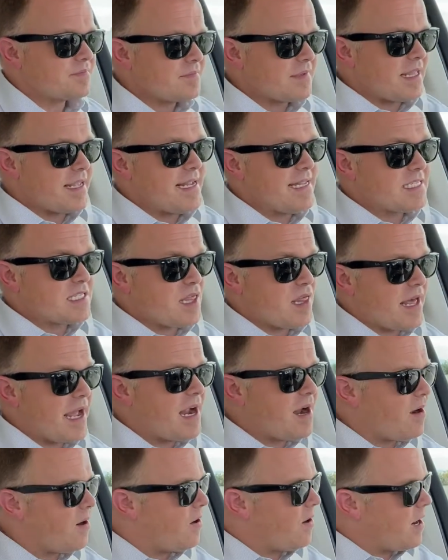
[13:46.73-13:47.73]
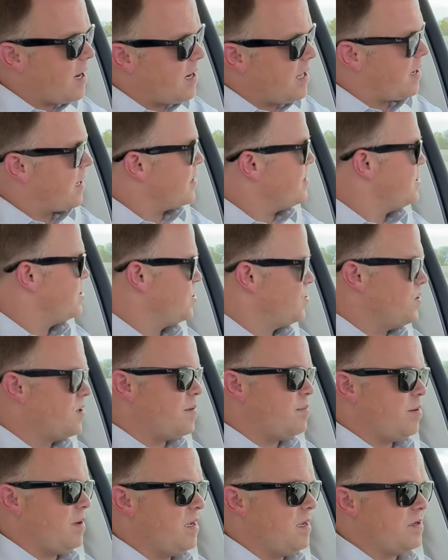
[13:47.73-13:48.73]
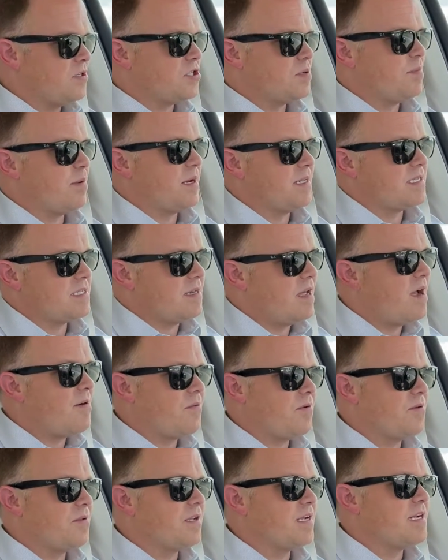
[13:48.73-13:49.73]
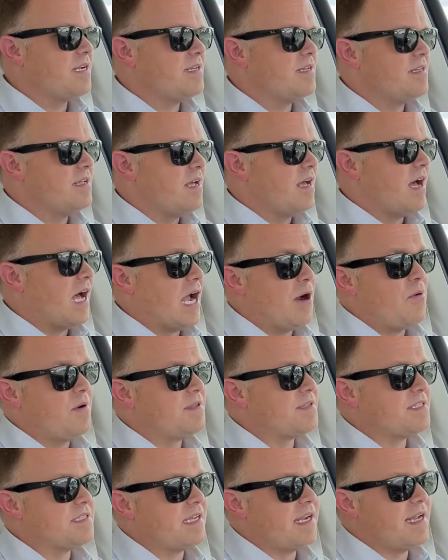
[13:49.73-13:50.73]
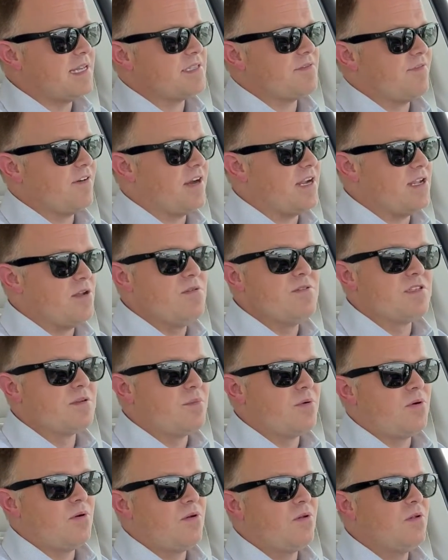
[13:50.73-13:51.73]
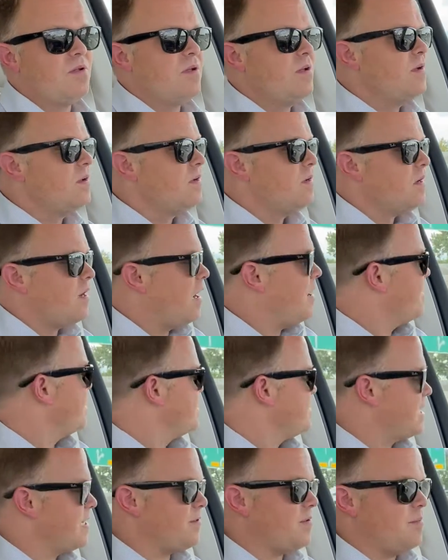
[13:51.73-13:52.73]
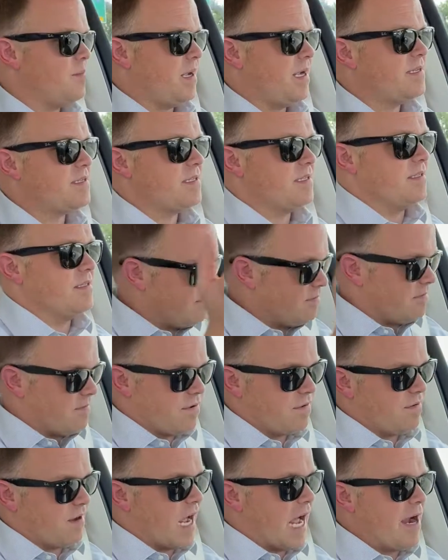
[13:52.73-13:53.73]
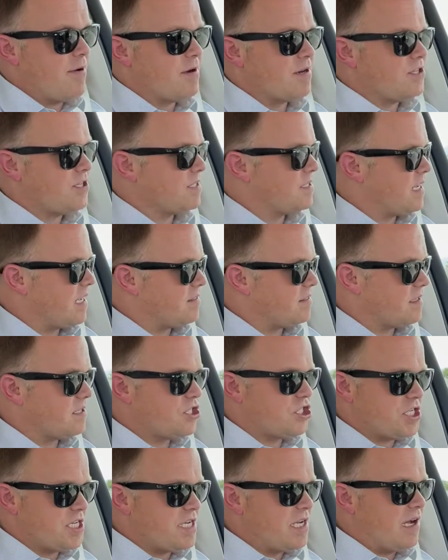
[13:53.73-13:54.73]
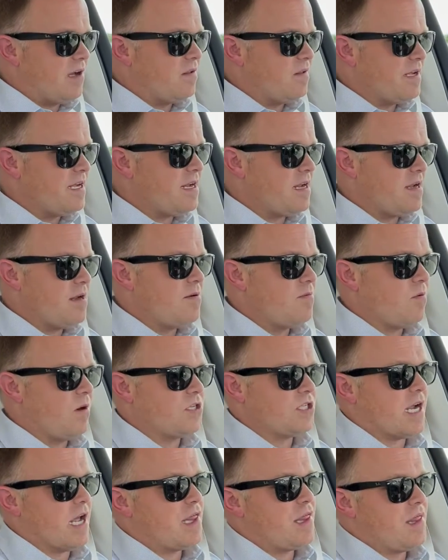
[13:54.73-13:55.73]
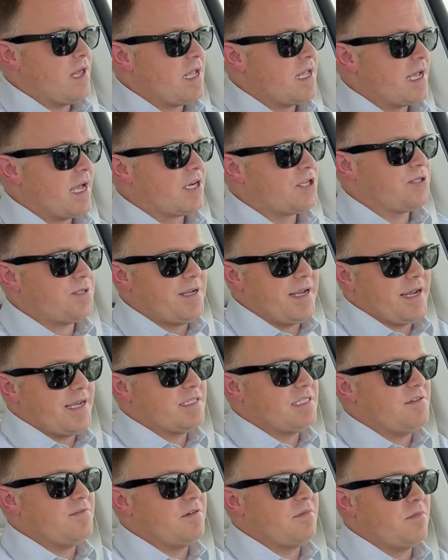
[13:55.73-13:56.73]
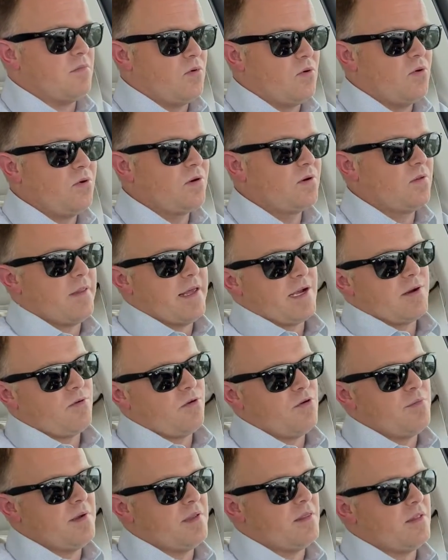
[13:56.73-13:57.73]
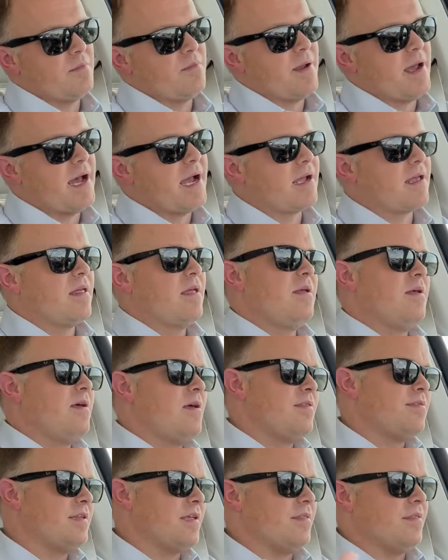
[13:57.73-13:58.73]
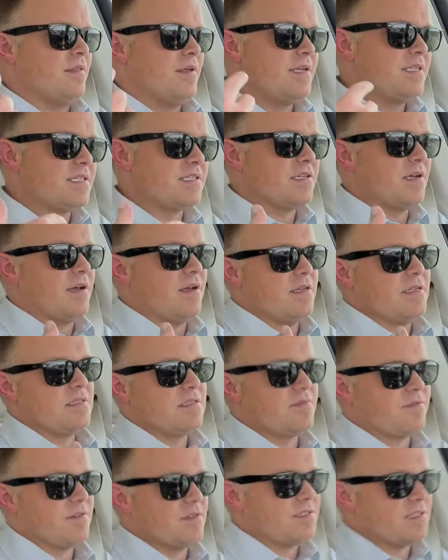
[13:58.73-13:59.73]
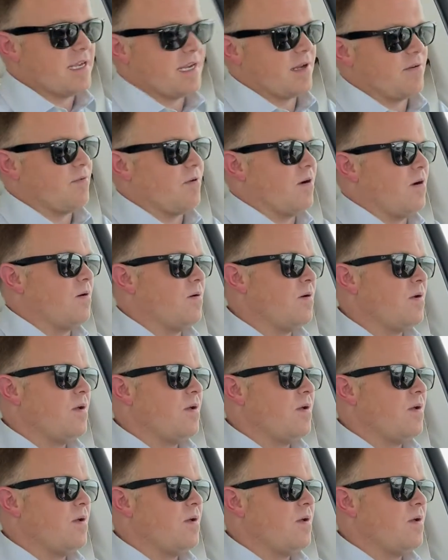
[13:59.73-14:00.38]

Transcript: it's there and it can do in a pinch, but it's not really, I wouldn't say it's very usable on a daily basis. I would just get the GLE, which I think actually has even more legroom in the back than this does for the second row,